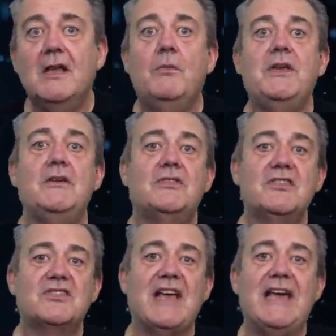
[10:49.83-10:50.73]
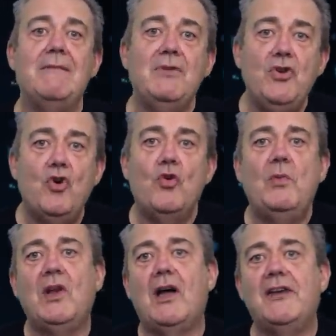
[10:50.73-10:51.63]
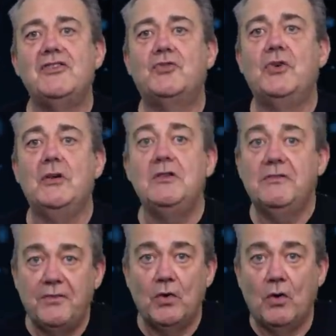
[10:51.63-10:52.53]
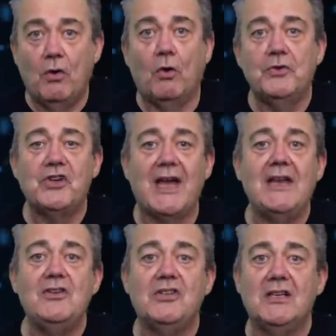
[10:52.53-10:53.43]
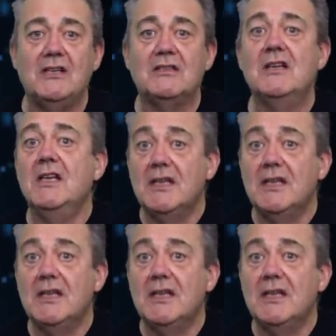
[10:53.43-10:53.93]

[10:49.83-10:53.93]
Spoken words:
We use the same normalized route for all changes,